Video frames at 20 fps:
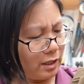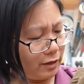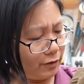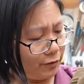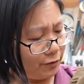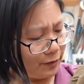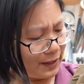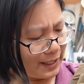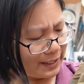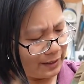
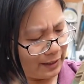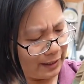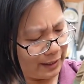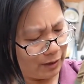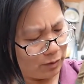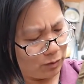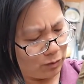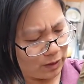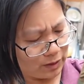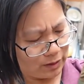
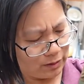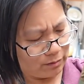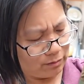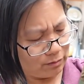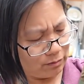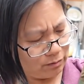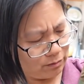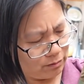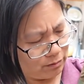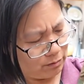
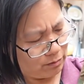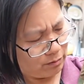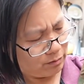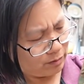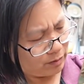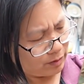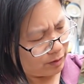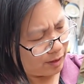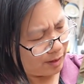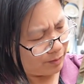Finally,
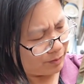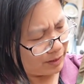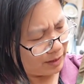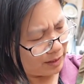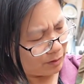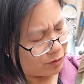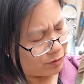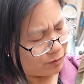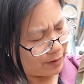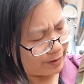something
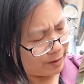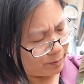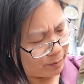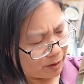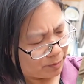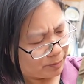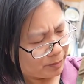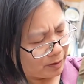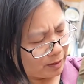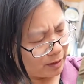that was very
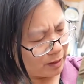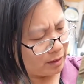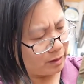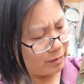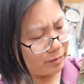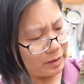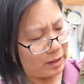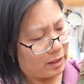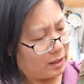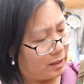popular,
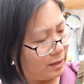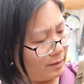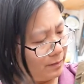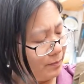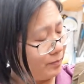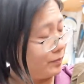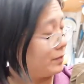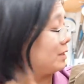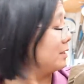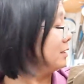
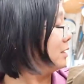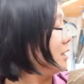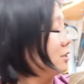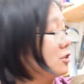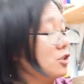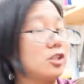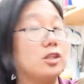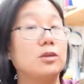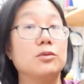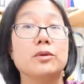I
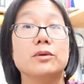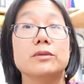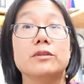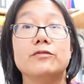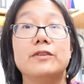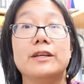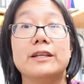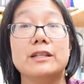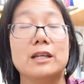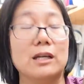can't show you on the
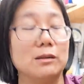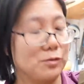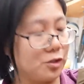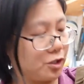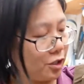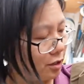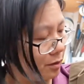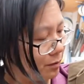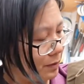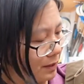Vietnam
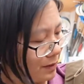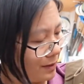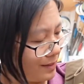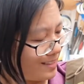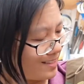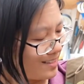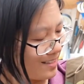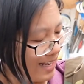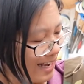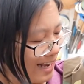shirt because it
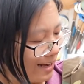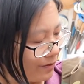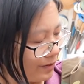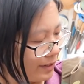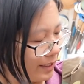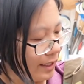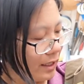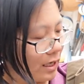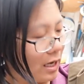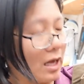doesn't have
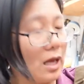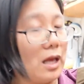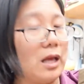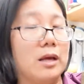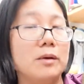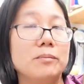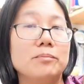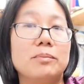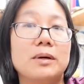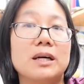any,
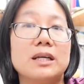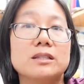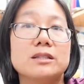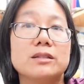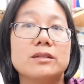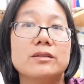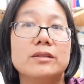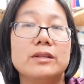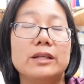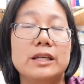
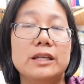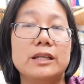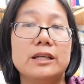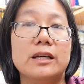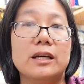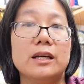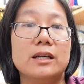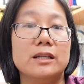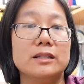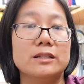but
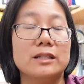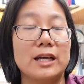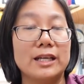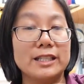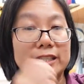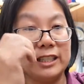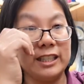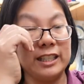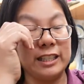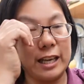the
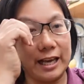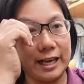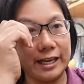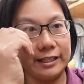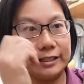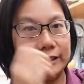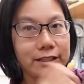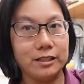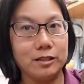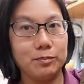
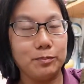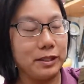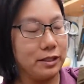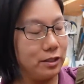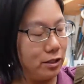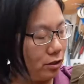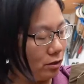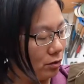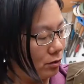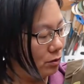1980s
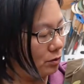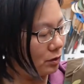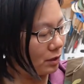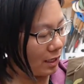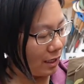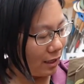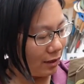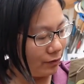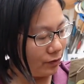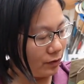
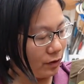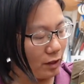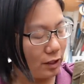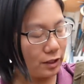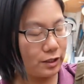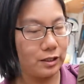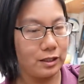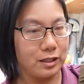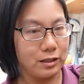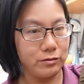BDUs have
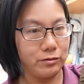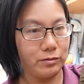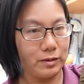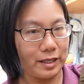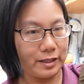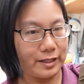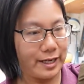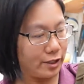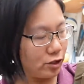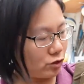got
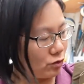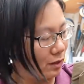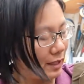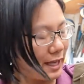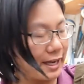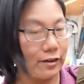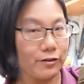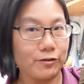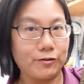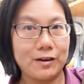an extra
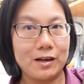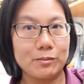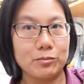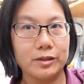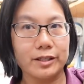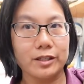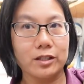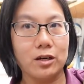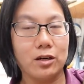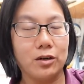layer of
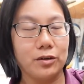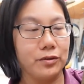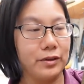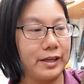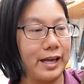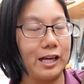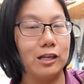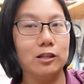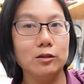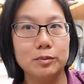fabric on
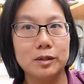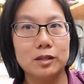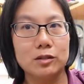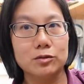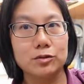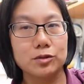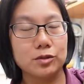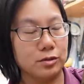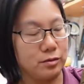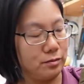the
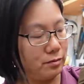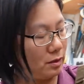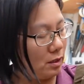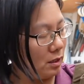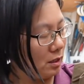elbows.